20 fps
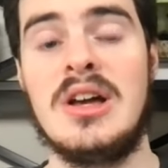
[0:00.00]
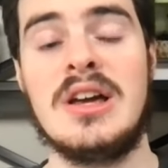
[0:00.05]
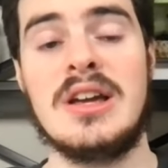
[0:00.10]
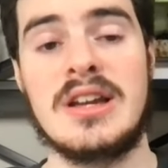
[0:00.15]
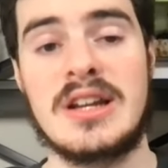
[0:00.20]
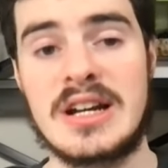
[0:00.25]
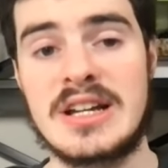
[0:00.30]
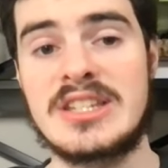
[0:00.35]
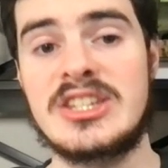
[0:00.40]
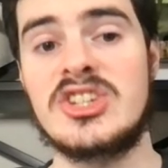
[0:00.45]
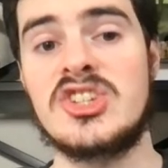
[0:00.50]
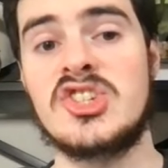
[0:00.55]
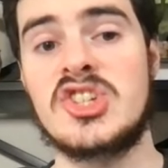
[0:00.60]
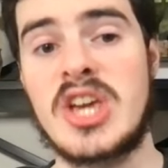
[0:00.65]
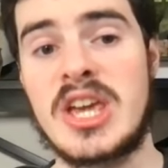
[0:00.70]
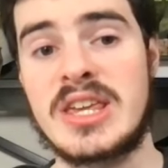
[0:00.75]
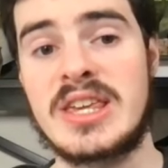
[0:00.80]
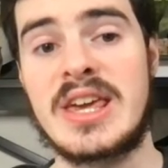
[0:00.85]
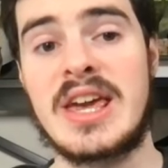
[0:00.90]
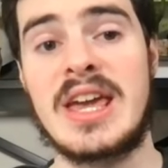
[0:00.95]
Gus and
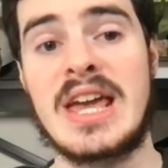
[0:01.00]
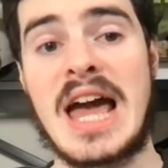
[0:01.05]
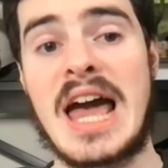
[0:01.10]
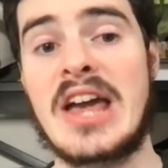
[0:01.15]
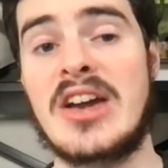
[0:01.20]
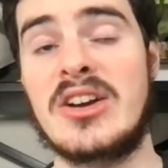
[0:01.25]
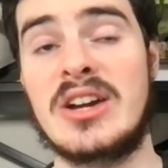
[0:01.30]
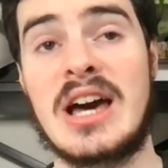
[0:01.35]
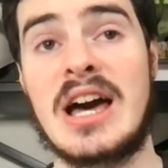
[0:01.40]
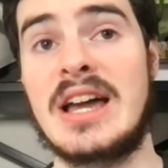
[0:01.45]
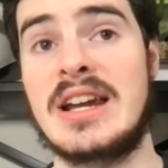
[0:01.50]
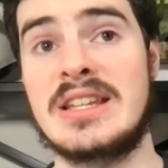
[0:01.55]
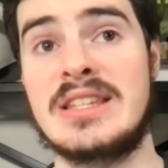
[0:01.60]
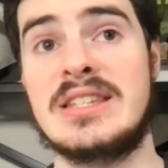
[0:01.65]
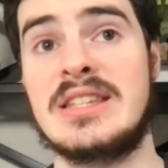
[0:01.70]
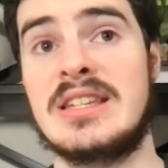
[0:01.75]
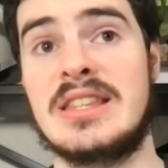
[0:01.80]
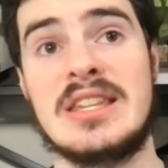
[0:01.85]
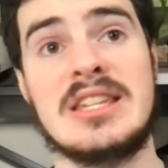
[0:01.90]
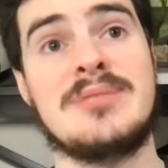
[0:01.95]
JK, I could
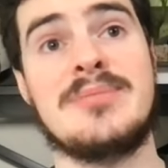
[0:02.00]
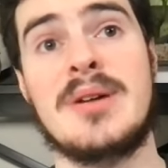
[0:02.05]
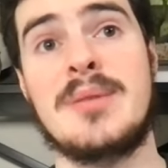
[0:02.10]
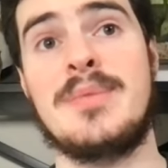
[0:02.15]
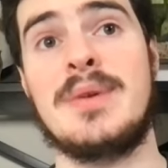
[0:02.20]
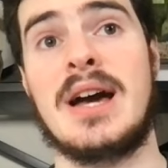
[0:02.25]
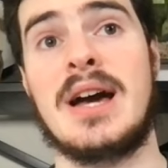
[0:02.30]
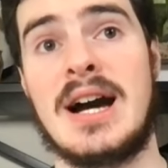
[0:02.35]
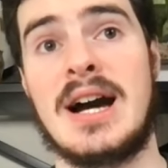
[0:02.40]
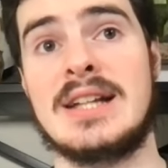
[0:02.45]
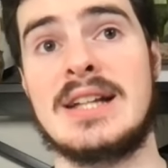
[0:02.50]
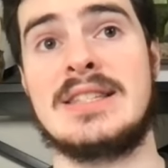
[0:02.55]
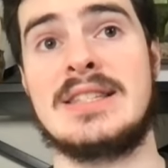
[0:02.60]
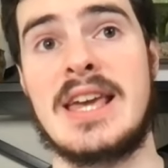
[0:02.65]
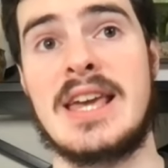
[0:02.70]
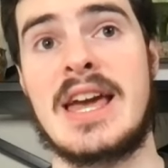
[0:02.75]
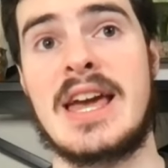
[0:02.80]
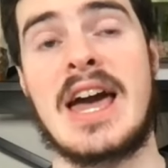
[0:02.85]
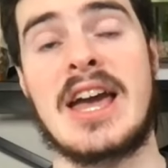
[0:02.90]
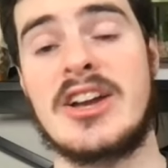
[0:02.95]
honestly, this might be a hot
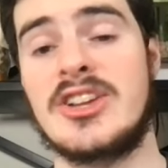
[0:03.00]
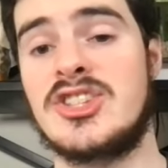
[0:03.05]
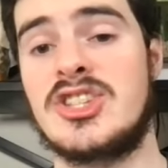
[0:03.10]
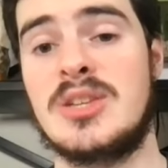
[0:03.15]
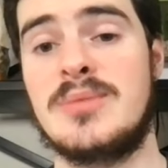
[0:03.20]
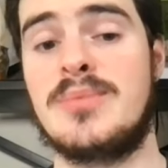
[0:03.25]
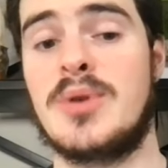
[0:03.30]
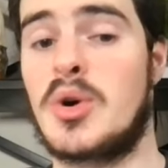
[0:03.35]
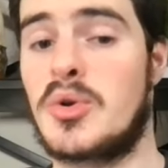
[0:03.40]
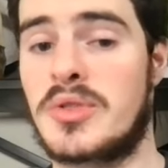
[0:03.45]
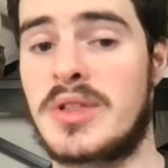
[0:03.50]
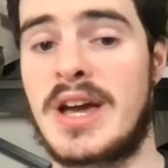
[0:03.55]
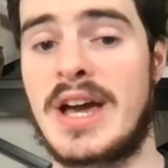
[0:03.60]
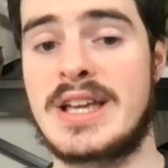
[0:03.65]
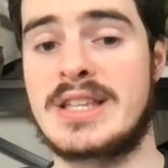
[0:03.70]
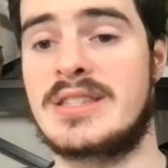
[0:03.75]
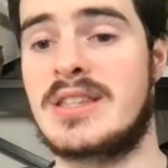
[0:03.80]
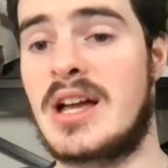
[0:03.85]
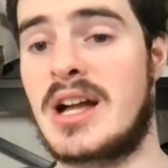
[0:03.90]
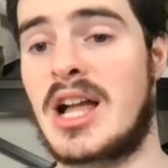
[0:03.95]
take, I could see both
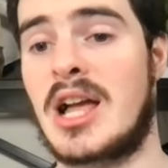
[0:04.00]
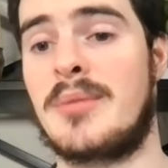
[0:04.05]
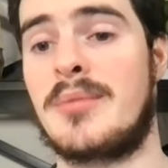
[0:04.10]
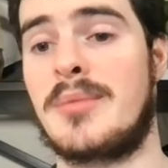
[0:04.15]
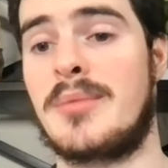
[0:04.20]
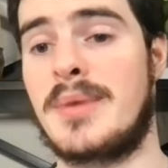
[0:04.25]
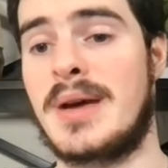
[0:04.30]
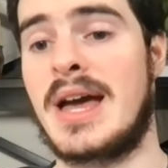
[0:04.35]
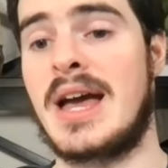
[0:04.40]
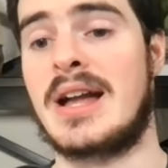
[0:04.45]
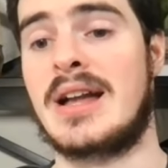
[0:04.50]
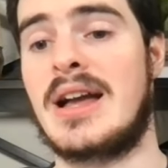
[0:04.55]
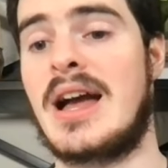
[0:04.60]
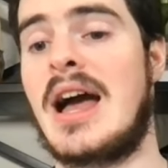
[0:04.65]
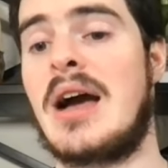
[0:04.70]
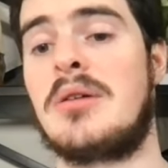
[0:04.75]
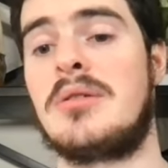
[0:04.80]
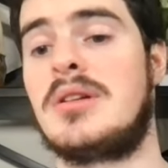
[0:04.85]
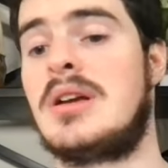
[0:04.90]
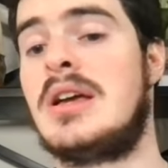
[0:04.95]
guys not coming back.
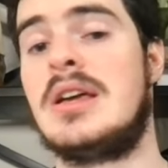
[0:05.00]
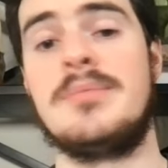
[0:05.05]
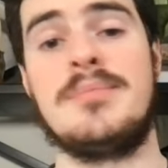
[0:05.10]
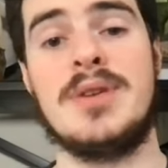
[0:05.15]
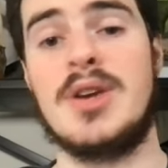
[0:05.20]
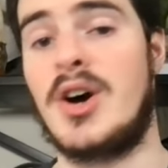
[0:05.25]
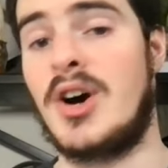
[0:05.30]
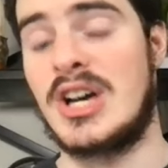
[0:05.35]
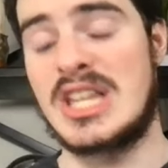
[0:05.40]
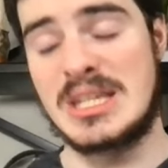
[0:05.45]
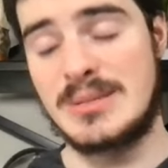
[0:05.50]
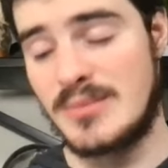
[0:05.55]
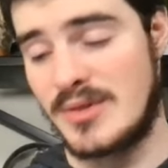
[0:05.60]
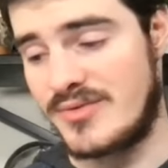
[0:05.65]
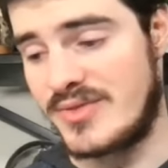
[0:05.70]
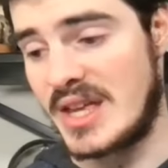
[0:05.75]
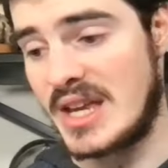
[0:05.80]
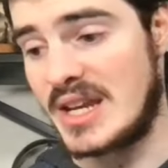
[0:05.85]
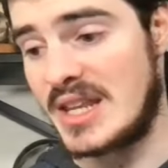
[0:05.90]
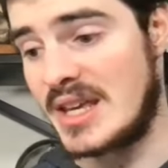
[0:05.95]
It'd be awesome if
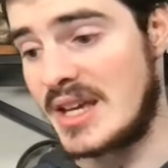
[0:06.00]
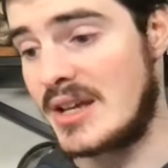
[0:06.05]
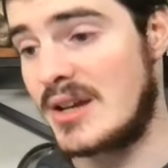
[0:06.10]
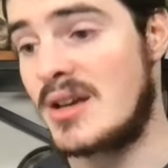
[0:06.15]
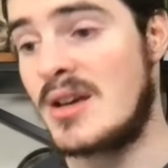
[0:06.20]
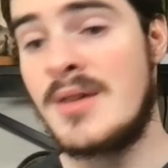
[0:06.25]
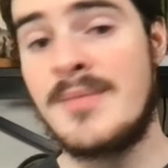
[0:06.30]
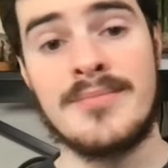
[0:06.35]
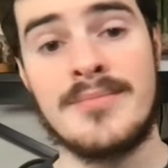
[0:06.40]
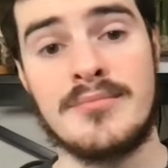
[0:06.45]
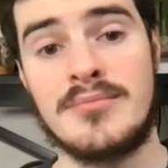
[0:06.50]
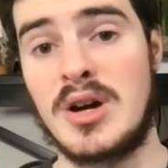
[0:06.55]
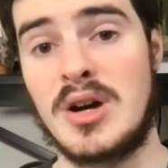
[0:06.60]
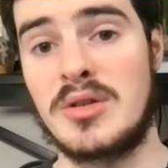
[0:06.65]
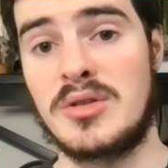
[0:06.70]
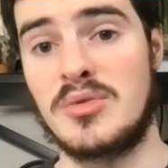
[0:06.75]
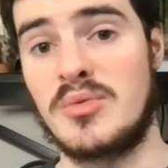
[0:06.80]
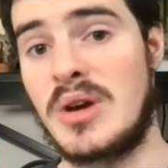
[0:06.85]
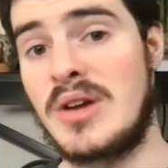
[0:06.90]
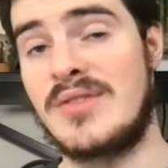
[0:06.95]
they did, but
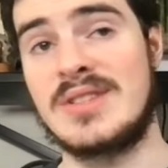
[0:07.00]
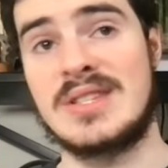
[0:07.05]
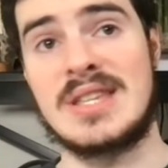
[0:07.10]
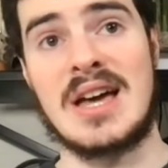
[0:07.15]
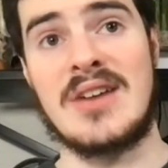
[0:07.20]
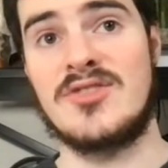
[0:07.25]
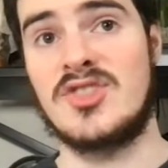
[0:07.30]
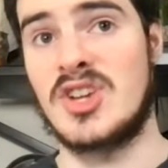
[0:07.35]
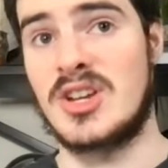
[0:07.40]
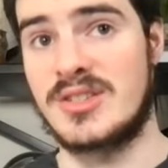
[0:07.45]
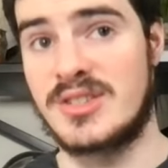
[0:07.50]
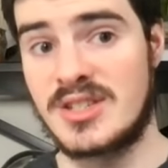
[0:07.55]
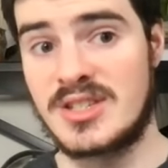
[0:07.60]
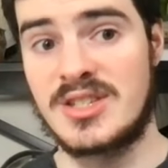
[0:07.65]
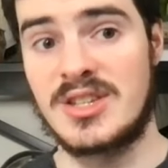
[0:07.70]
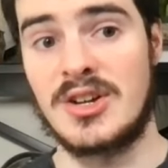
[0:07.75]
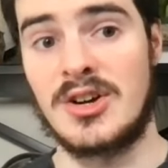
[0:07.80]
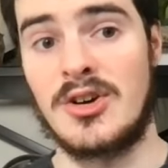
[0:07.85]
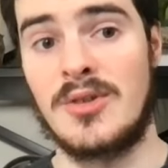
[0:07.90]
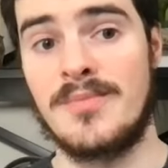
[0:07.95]
the Ravens have Justice
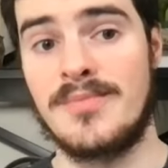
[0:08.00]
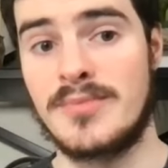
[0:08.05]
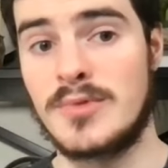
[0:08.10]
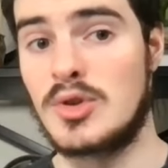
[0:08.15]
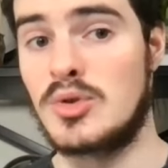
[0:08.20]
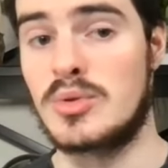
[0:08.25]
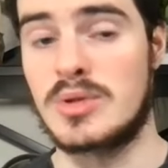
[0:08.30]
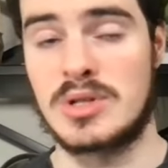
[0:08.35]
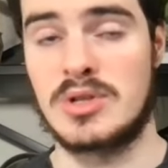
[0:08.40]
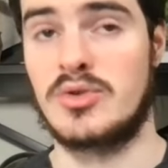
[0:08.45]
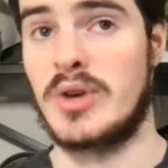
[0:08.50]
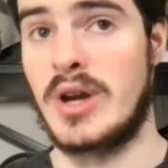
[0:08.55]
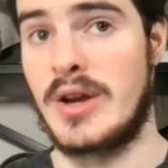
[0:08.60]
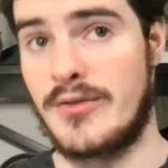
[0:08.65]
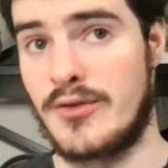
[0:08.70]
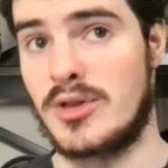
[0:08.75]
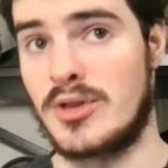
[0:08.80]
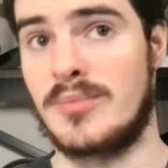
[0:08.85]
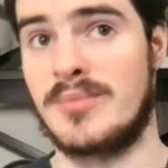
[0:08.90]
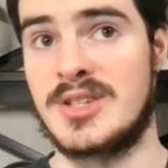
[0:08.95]
Hill, who was great
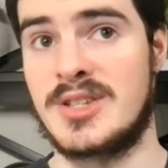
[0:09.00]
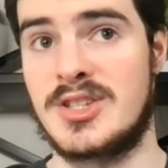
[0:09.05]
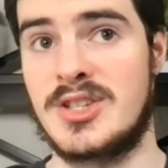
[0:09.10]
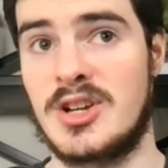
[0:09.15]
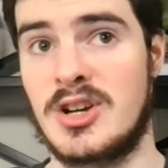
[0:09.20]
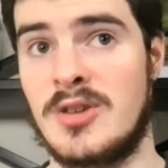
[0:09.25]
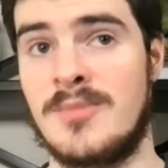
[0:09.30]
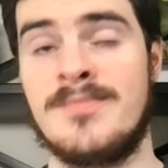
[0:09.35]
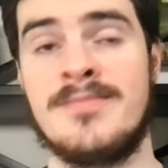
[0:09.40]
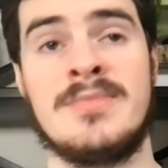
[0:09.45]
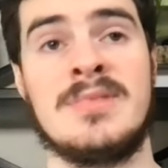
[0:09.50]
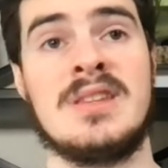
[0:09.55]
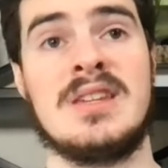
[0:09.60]
for them this year.